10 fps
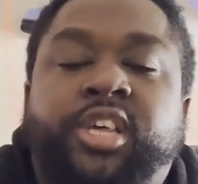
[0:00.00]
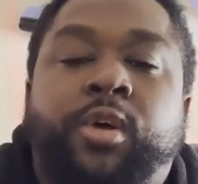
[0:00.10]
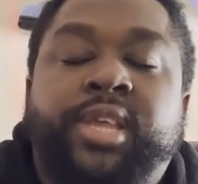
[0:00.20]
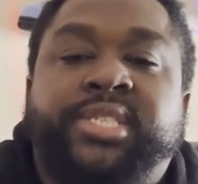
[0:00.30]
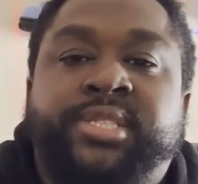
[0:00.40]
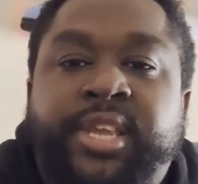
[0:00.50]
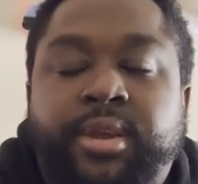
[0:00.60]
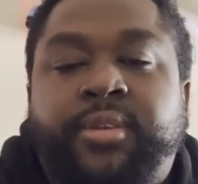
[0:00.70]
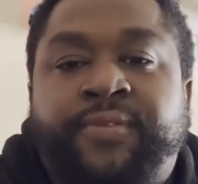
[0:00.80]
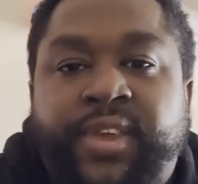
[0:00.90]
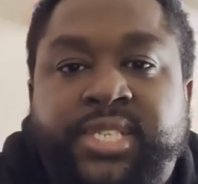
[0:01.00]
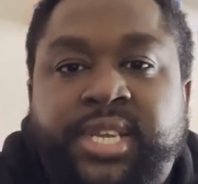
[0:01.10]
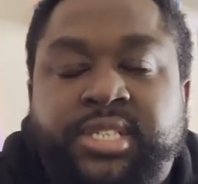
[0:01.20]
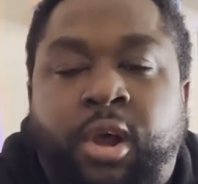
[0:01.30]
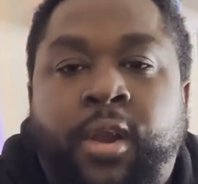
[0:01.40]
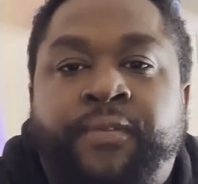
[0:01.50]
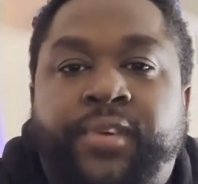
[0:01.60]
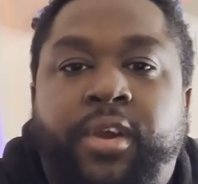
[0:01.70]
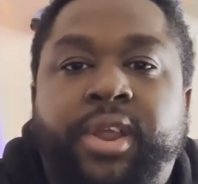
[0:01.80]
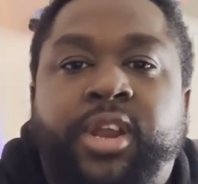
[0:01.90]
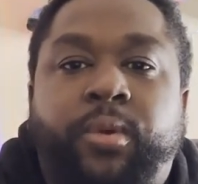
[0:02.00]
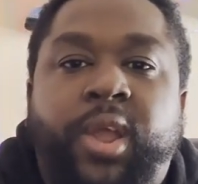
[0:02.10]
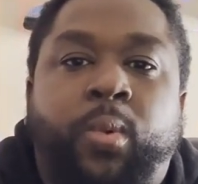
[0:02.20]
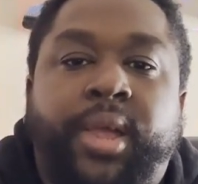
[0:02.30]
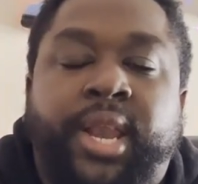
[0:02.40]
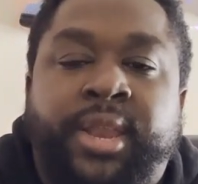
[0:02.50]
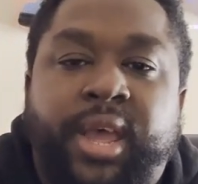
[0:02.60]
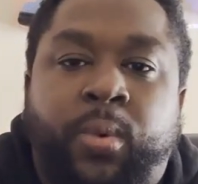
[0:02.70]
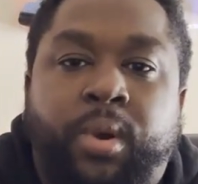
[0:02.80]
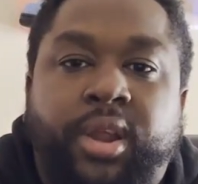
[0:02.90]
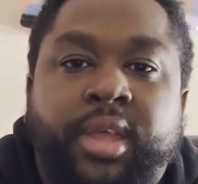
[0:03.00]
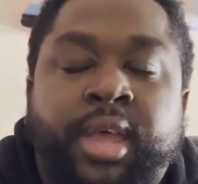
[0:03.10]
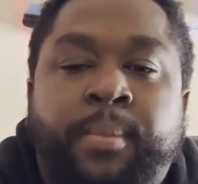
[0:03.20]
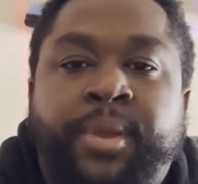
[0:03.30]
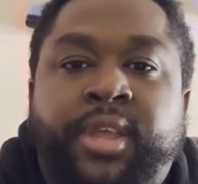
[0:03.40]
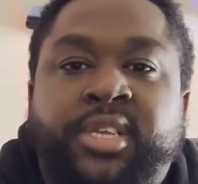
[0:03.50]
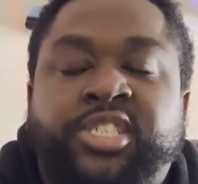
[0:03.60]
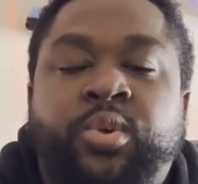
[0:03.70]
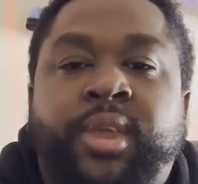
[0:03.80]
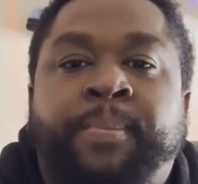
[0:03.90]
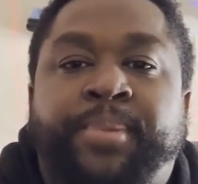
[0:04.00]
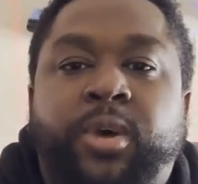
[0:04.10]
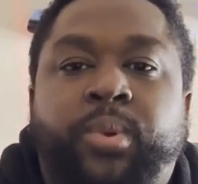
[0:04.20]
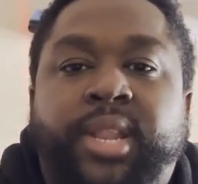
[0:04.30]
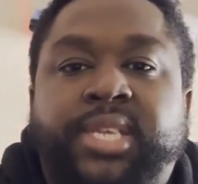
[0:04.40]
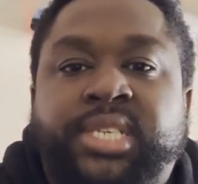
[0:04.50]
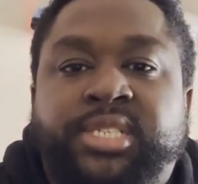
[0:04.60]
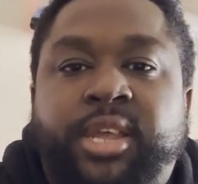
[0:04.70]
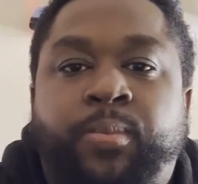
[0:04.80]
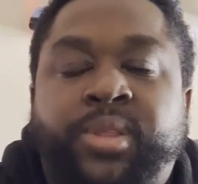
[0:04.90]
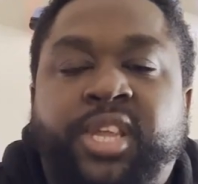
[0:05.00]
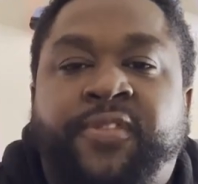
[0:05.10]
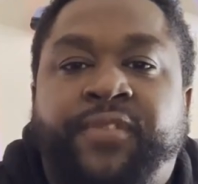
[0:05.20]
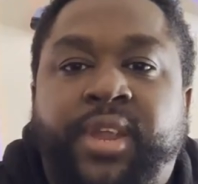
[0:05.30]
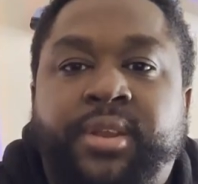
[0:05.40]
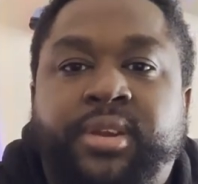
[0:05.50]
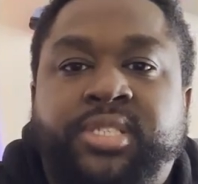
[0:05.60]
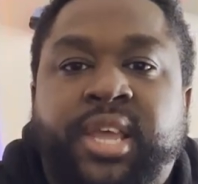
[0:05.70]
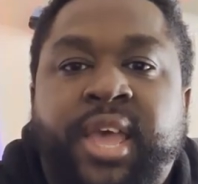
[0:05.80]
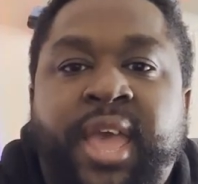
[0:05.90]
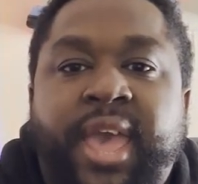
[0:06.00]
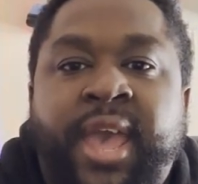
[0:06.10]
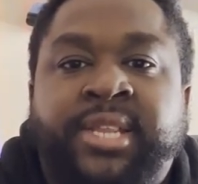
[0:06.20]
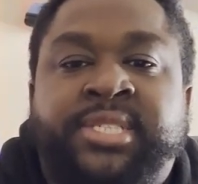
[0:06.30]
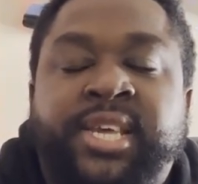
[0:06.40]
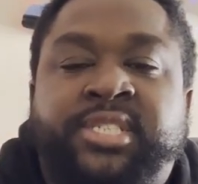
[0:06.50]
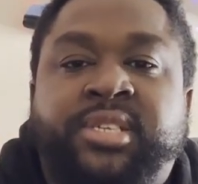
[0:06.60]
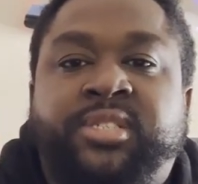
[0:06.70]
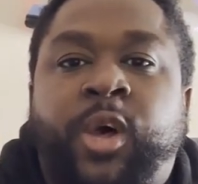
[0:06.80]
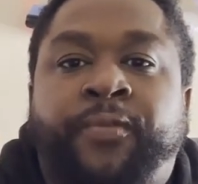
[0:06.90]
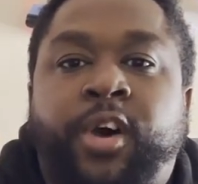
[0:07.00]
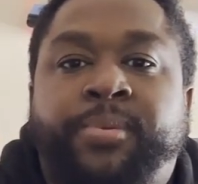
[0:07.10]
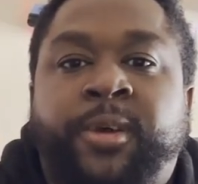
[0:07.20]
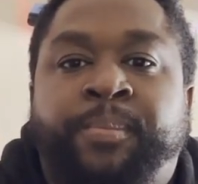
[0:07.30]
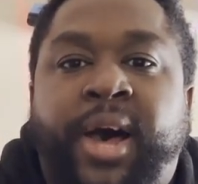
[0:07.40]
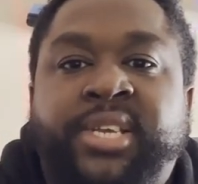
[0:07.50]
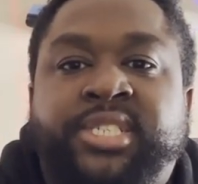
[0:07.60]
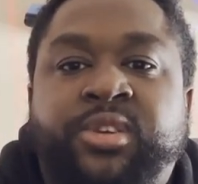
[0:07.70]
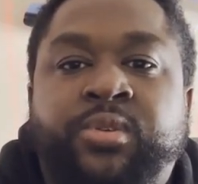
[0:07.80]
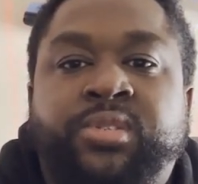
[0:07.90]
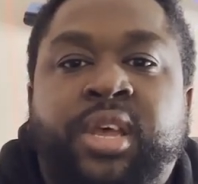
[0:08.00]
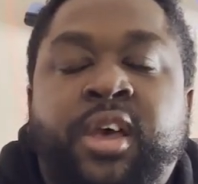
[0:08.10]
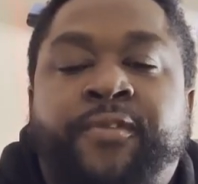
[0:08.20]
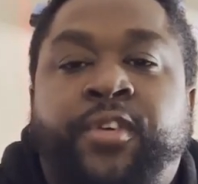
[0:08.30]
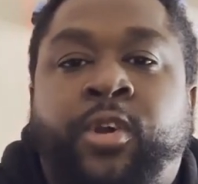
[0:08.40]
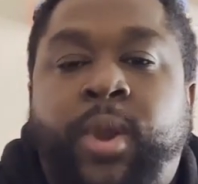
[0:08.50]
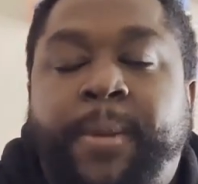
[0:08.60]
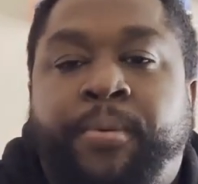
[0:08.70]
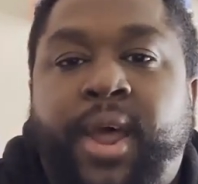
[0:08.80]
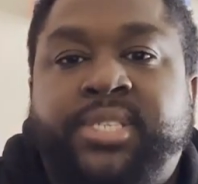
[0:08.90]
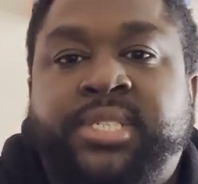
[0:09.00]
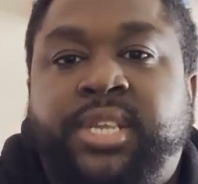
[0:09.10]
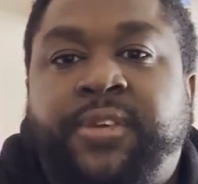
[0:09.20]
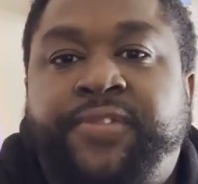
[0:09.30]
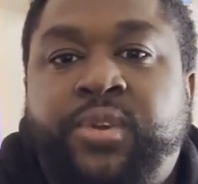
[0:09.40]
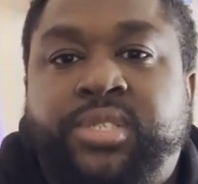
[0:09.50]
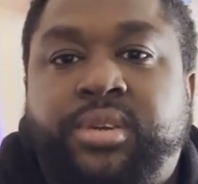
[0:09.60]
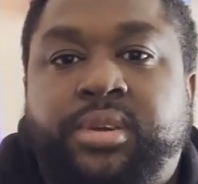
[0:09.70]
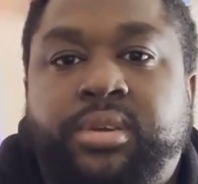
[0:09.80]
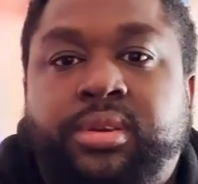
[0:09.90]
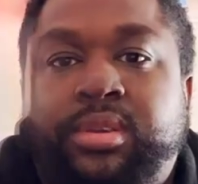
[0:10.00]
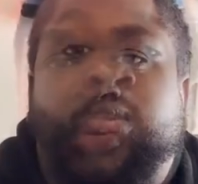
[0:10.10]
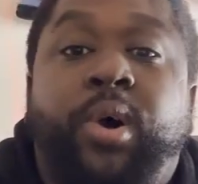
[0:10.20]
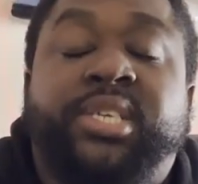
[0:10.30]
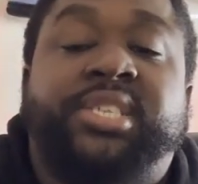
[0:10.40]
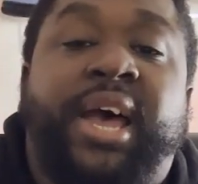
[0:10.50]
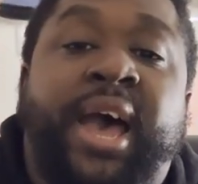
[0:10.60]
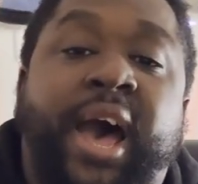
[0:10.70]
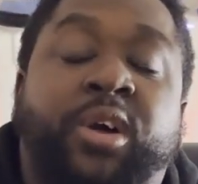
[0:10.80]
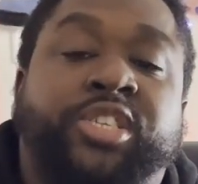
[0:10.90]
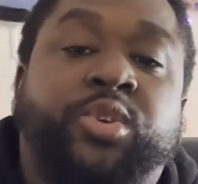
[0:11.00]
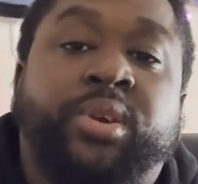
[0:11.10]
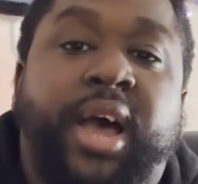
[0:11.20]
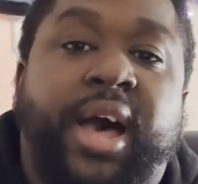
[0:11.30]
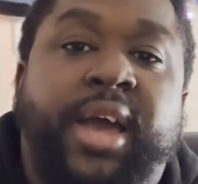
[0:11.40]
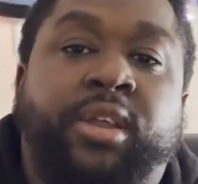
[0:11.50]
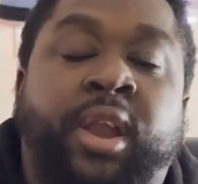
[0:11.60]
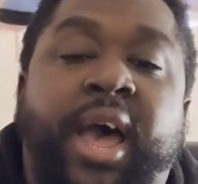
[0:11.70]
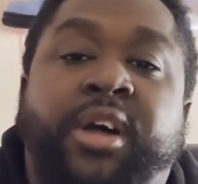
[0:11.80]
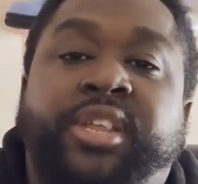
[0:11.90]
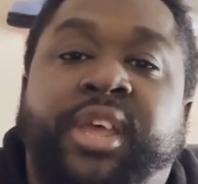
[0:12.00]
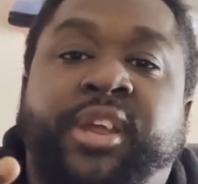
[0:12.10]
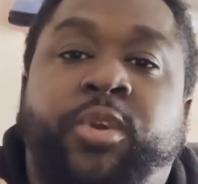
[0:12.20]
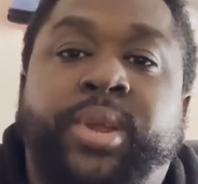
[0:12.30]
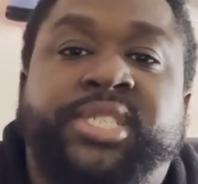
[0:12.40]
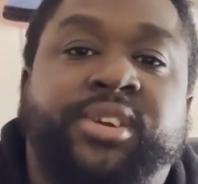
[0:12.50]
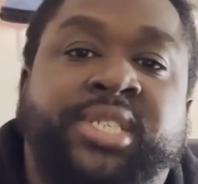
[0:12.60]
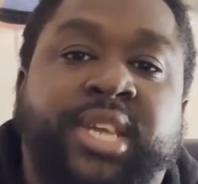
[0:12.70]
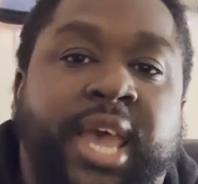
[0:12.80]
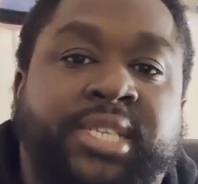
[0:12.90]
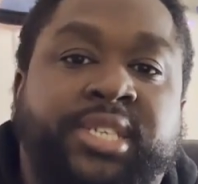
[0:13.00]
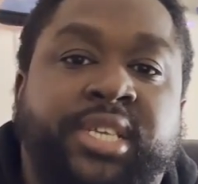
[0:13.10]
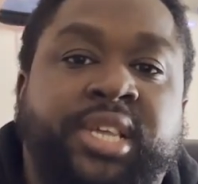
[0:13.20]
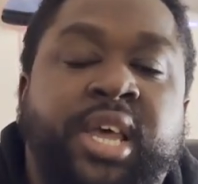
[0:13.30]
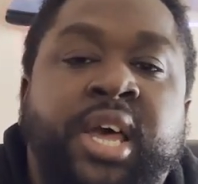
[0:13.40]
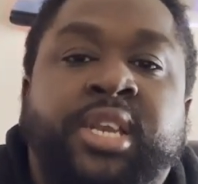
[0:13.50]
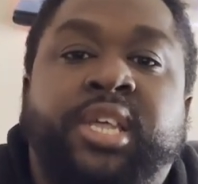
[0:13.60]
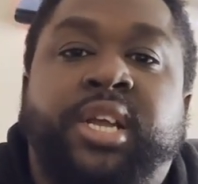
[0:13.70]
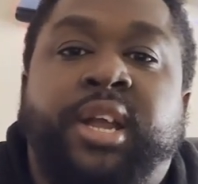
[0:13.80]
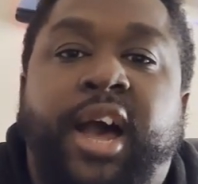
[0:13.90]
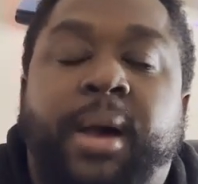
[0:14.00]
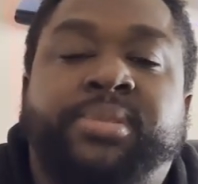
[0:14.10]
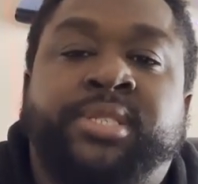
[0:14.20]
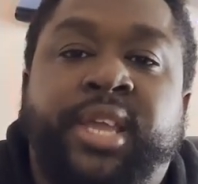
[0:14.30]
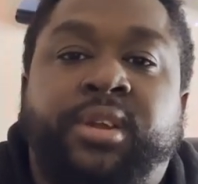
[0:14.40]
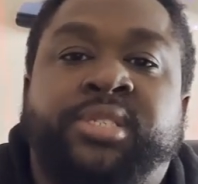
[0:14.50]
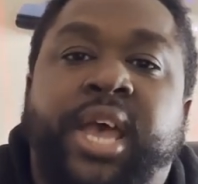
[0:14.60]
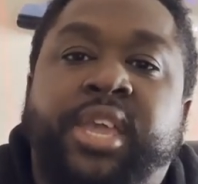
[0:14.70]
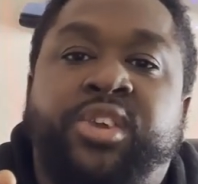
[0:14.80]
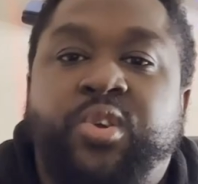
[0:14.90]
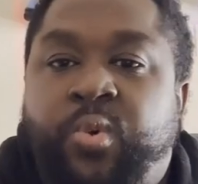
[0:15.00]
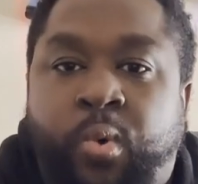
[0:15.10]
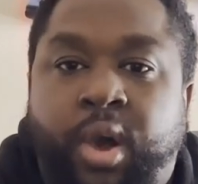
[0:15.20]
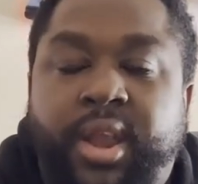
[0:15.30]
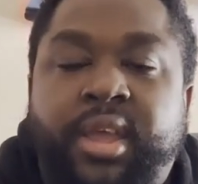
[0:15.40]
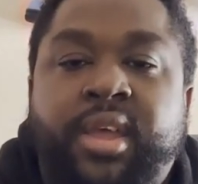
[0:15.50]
these sneaker conventions are a very great way to network, because you can build relationship with these vendors and set yourself up to buy shoes for great prices in the future. That was the how-to guide on how to increase your chances to cop sneakers that you want